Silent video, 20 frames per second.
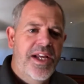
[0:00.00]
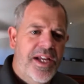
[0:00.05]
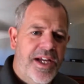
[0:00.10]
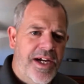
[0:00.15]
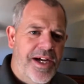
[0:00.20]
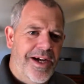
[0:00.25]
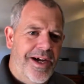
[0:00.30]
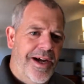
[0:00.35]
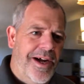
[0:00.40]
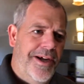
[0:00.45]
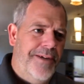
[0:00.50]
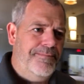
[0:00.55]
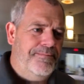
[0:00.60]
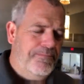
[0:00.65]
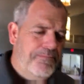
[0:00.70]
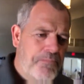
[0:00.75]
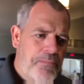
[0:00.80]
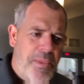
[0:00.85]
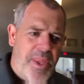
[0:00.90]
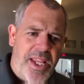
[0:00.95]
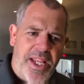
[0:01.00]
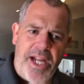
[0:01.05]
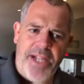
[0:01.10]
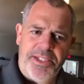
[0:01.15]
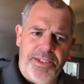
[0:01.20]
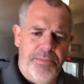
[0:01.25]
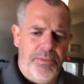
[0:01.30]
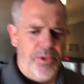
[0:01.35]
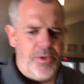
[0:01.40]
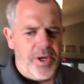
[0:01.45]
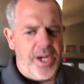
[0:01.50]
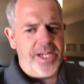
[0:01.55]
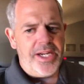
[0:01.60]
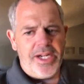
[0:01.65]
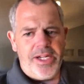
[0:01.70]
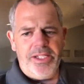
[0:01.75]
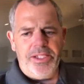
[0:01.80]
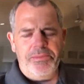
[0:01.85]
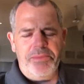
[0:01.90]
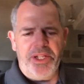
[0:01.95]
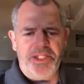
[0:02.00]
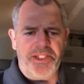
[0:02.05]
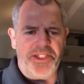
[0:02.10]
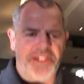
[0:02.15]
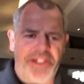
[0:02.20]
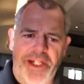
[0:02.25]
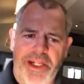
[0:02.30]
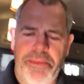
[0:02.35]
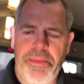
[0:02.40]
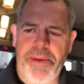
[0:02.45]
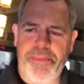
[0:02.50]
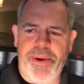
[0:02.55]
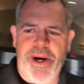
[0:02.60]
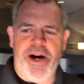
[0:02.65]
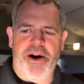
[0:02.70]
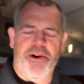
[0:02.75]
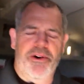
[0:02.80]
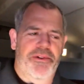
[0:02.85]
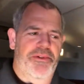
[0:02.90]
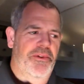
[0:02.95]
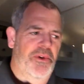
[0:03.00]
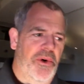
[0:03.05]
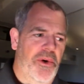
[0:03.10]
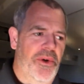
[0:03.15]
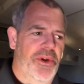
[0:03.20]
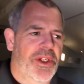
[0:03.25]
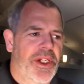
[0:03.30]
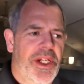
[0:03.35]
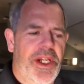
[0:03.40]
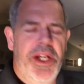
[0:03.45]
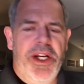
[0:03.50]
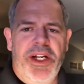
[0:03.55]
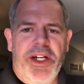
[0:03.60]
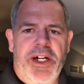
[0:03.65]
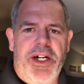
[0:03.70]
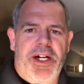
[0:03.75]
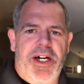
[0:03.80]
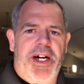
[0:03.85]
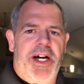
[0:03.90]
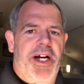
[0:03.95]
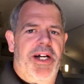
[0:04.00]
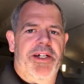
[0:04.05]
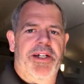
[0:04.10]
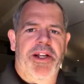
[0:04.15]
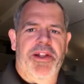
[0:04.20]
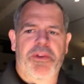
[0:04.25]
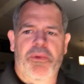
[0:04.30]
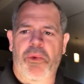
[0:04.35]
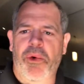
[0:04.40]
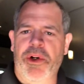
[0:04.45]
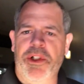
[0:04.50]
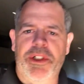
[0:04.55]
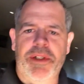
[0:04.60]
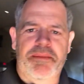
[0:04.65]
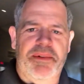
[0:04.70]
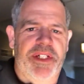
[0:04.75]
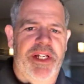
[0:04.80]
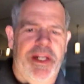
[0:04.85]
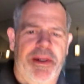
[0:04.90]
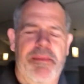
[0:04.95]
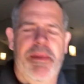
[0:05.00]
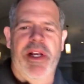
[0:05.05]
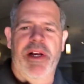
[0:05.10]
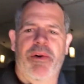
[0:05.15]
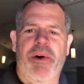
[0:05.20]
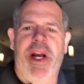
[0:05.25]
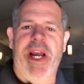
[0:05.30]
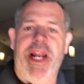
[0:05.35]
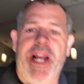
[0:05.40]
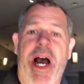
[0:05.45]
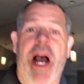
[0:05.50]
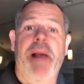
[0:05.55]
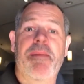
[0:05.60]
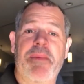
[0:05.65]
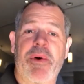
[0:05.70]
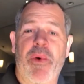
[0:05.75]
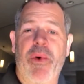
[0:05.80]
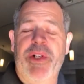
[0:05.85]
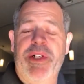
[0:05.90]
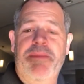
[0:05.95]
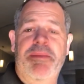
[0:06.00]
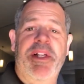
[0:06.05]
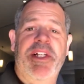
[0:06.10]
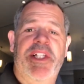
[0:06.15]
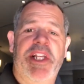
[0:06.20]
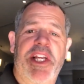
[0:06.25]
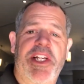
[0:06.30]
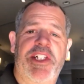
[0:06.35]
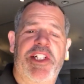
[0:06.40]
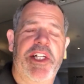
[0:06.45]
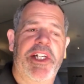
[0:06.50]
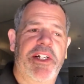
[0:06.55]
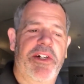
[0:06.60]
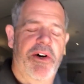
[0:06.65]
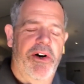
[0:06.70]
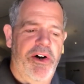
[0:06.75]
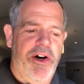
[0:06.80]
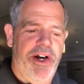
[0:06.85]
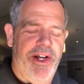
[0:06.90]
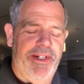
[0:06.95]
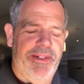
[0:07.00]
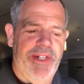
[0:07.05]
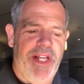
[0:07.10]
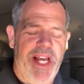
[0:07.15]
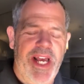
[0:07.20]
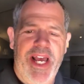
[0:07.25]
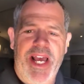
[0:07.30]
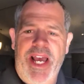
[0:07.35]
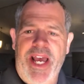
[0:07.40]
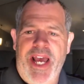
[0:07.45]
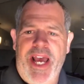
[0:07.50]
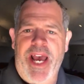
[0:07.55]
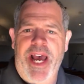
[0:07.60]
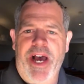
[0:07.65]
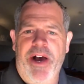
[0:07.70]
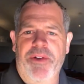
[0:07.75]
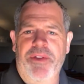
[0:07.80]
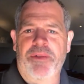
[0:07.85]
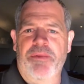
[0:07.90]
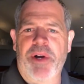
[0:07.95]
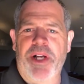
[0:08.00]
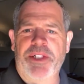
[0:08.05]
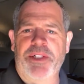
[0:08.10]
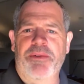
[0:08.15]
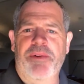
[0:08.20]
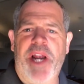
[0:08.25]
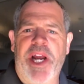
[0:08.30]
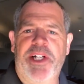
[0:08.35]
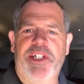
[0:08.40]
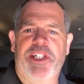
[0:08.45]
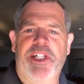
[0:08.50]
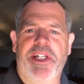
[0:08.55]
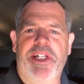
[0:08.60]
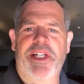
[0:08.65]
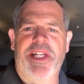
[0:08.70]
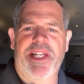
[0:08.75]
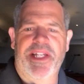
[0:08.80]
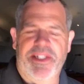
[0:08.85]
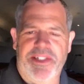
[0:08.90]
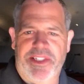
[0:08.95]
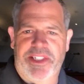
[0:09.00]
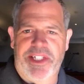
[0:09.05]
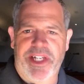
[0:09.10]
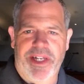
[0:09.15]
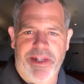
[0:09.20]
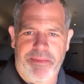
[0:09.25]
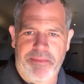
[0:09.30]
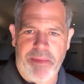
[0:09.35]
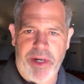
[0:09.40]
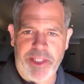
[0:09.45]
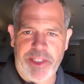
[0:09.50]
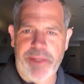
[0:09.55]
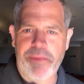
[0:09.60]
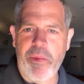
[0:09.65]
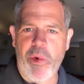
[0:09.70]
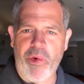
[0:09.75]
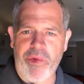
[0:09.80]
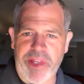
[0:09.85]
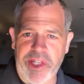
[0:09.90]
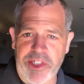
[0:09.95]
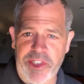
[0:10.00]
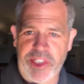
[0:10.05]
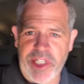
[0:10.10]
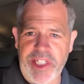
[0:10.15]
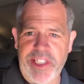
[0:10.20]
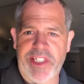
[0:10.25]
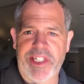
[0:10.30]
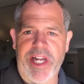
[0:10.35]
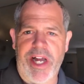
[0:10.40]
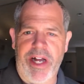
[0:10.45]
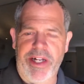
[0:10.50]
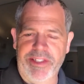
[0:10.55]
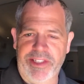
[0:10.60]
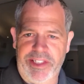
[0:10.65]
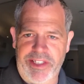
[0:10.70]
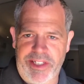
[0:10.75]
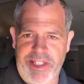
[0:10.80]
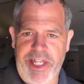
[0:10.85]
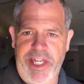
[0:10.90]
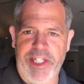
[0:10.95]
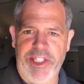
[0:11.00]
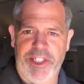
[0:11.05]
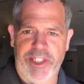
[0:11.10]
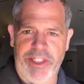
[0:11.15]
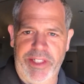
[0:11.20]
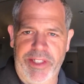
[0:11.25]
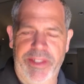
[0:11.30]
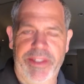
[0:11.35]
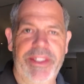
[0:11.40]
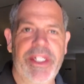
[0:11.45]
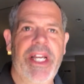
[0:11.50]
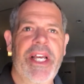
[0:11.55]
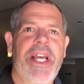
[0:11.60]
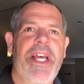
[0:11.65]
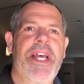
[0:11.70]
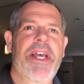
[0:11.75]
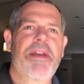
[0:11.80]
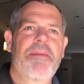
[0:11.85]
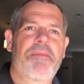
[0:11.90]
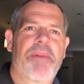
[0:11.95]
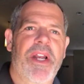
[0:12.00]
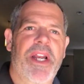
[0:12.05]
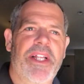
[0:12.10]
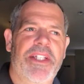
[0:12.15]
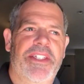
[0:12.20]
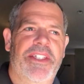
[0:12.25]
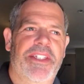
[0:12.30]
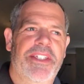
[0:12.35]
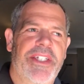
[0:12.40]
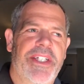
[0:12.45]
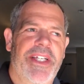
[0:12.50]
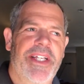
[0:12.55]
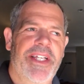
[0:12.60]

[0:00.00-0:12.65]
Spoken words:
Got some great elements. It's going to be powerful. The worship's going to be great. I'm going to be teaching on how the resurrection is much more than just consolation, but it's